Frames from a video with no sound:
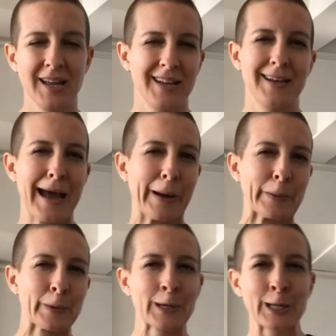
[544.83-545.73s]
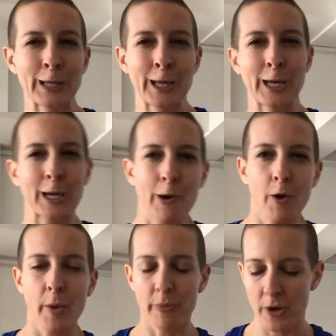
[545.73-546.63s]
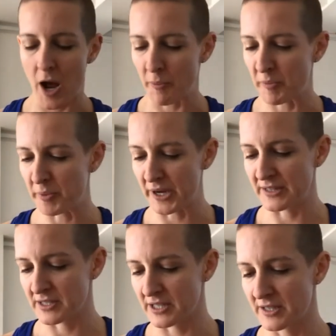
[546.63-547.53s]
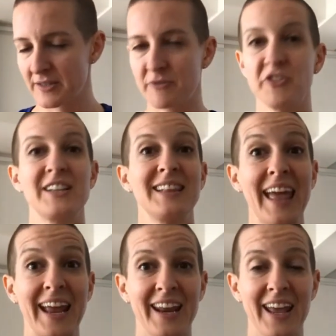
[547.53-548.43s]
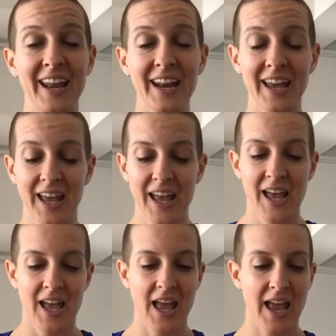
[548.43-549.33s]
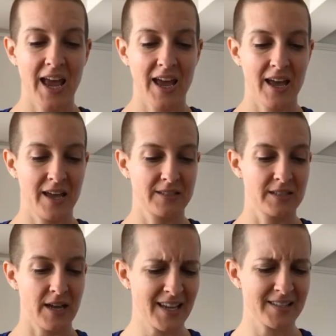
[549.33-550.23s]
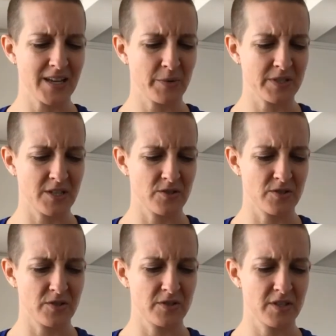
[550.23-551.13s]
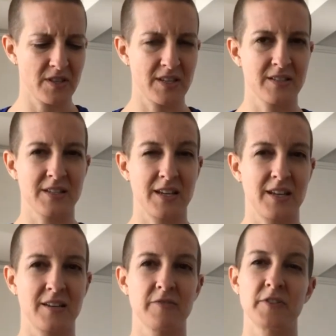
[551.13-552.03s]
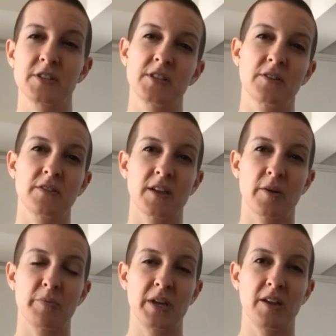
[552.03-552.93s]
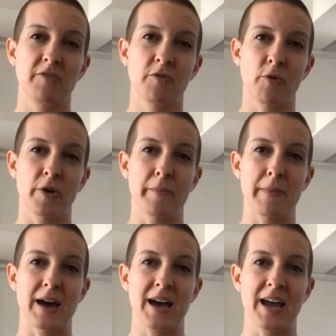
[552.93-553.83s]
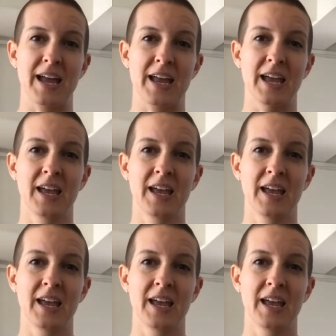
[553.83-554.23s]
Not really a yoga prop, but related. And I guess I was introduced to this in physiotherapy for my